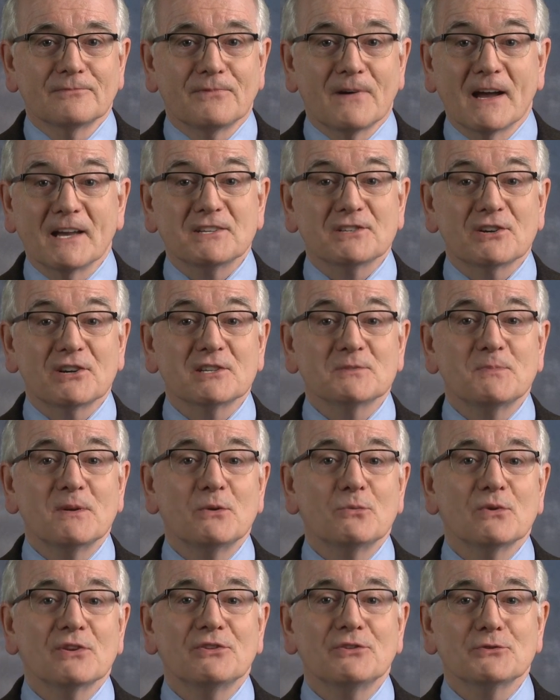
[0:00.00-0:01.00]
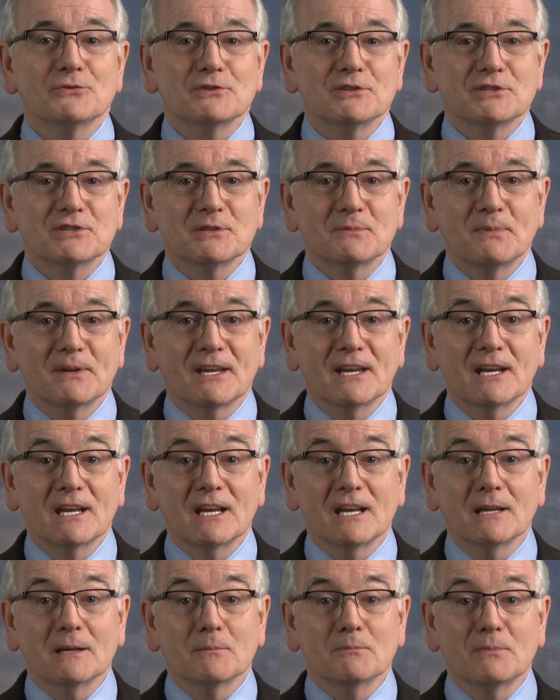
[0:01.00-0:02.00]
Pfizer has been with you since the
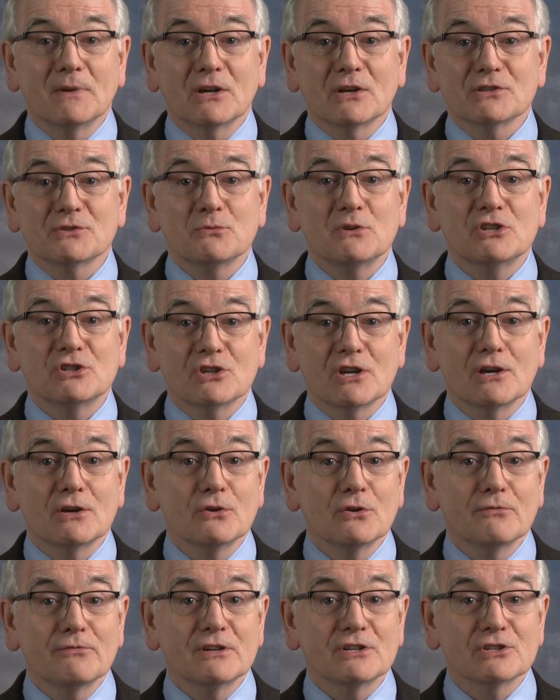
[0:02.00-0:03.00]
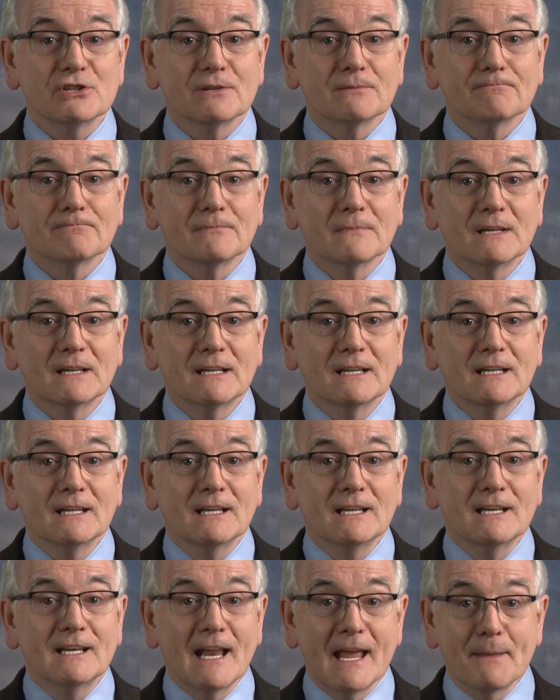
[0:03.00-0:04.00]
beginning because we share your vision,
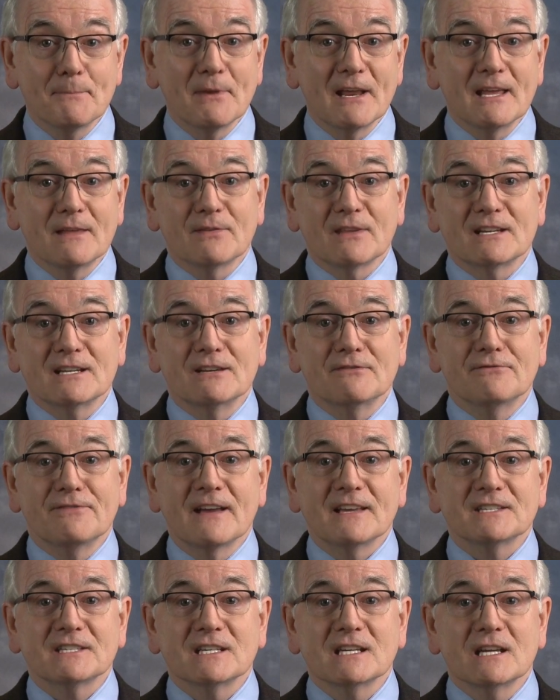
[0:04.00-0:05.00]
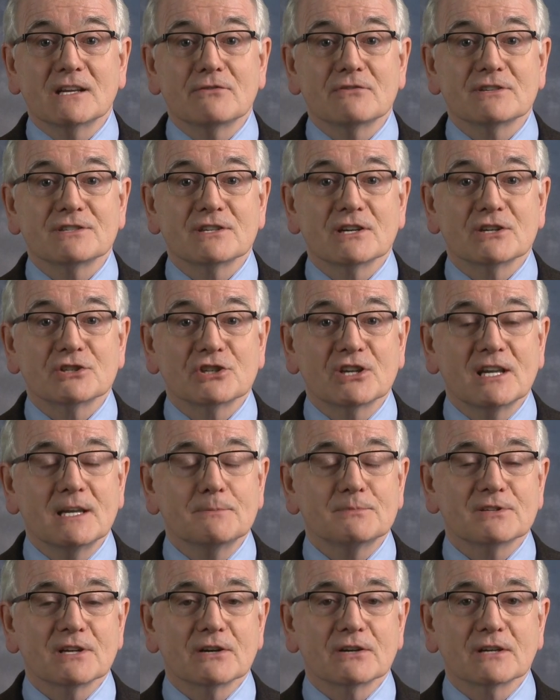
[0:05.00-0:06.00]
namely that investing in research
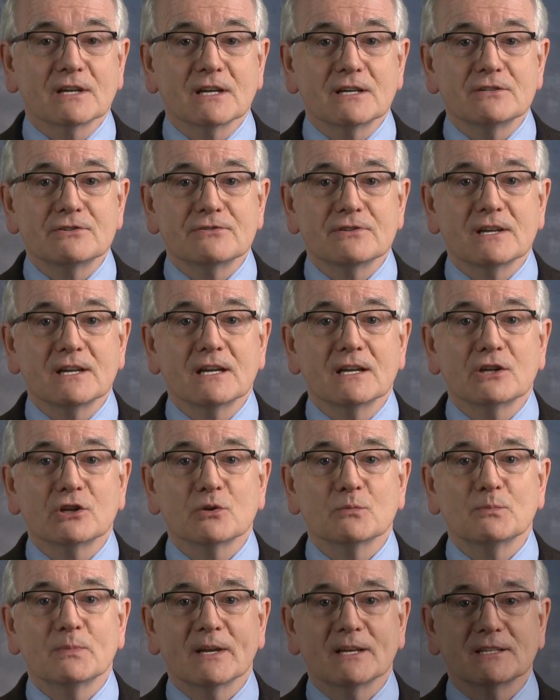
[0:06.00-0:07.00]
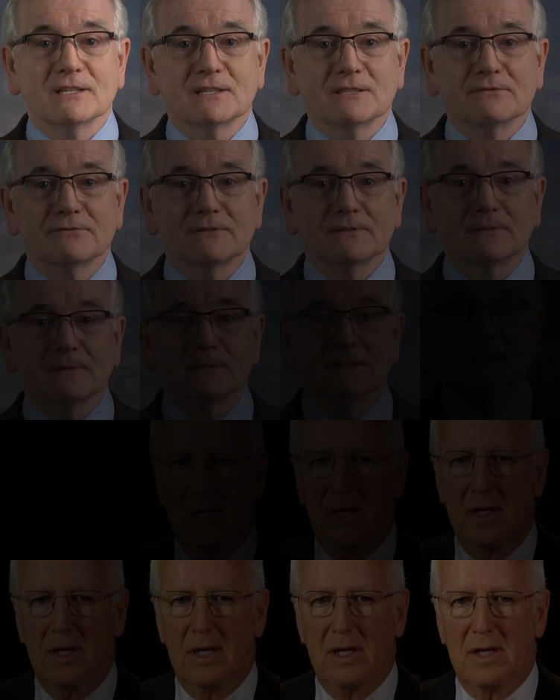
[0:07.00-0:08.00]
keeps our country competitive.
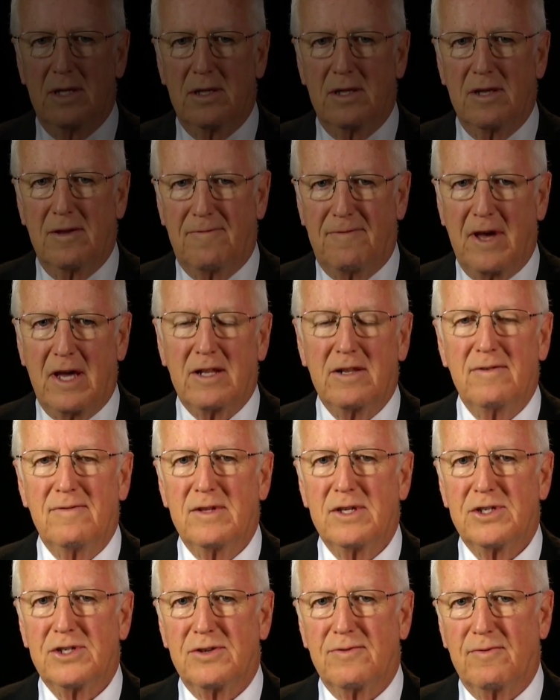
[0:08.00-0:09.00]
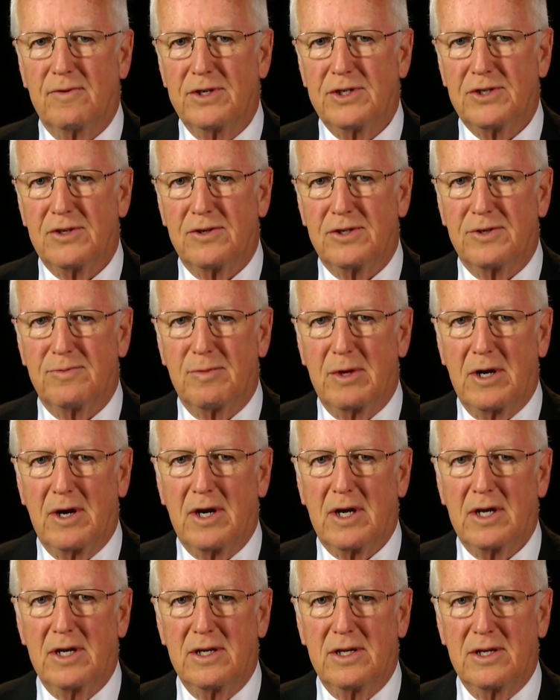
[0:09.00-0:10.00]
The effectiveness of Research
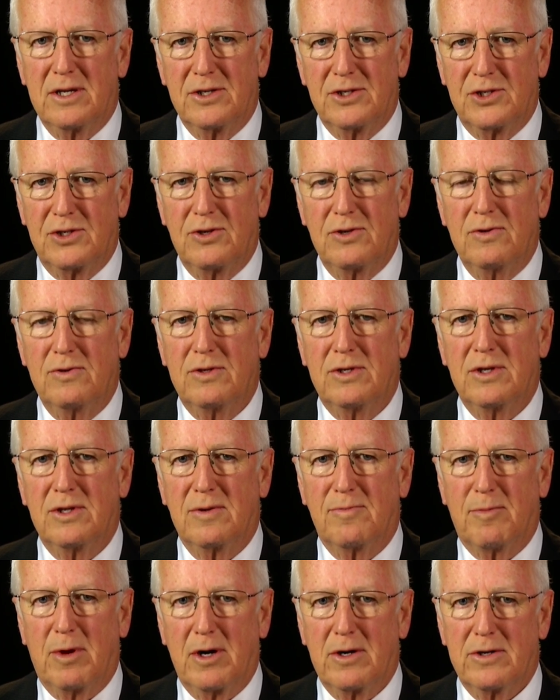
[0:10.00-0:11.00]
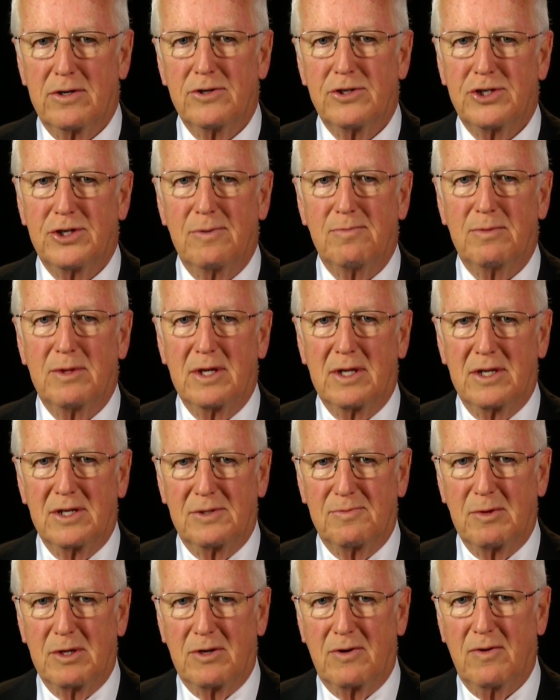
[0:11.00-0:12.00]
America is due to the partnership that
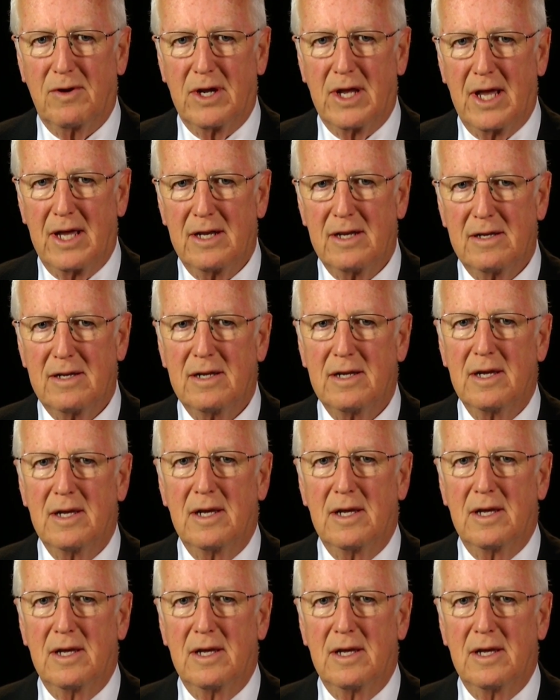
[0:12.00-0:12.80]
has been created